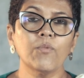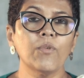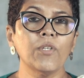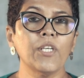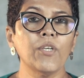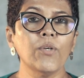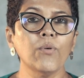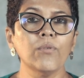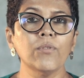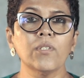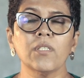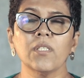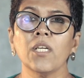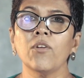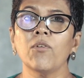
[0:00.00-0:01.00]
would
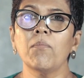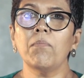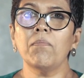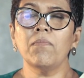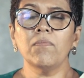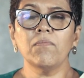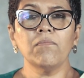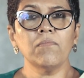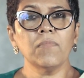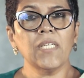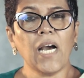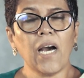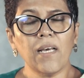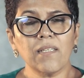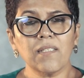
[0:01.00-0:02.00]
use,
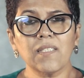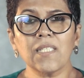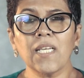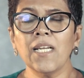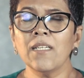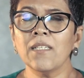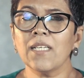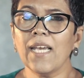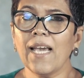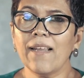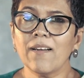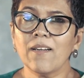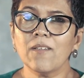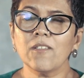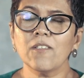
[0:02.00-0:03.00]
dark-skinned
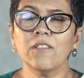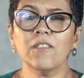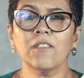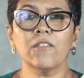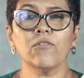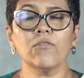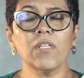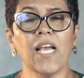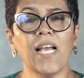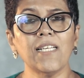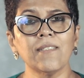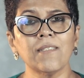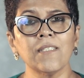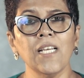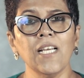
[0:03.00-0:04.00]
characters
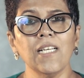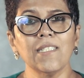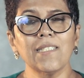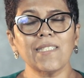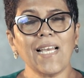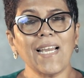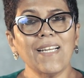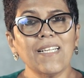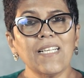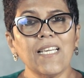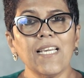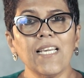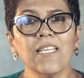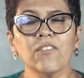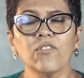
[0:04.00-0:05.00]
as
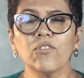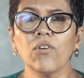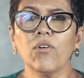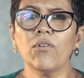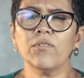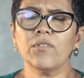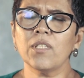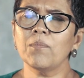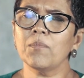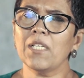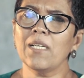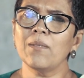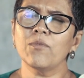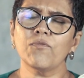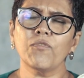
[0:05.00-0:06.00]
sidekicks or
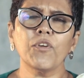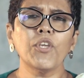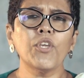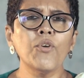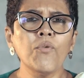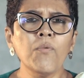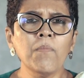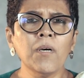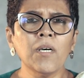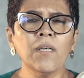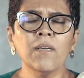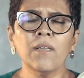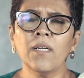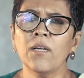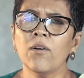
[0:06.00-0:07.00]
sometimes for
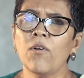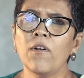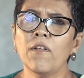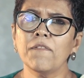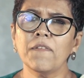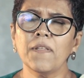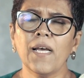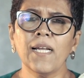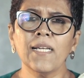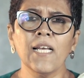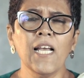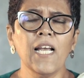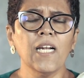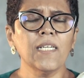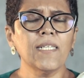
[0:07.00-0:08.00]
humor and all of that.
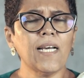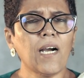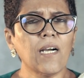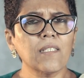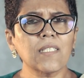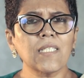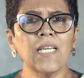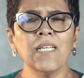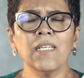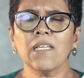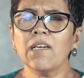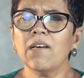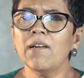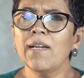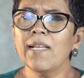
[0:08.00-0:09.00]
Dark-skinned,
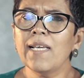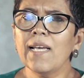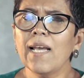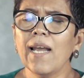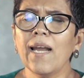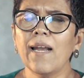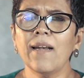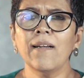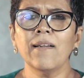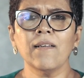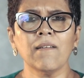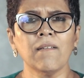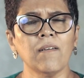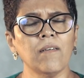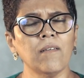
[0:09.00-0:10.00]
curly-haired
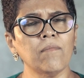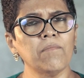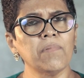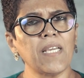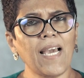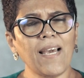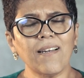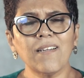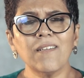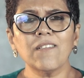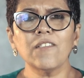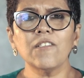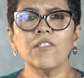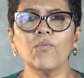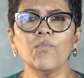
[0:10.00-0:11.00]

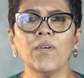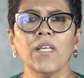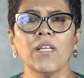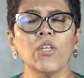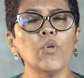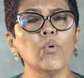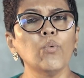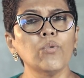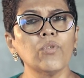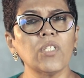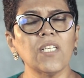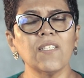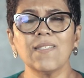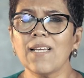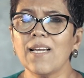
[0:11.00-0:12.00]
characters were used
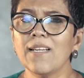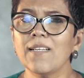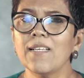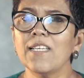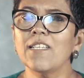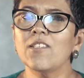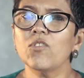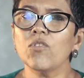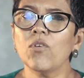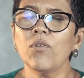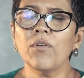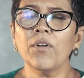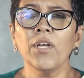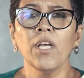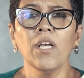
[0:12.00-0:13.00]
as sidekicks or,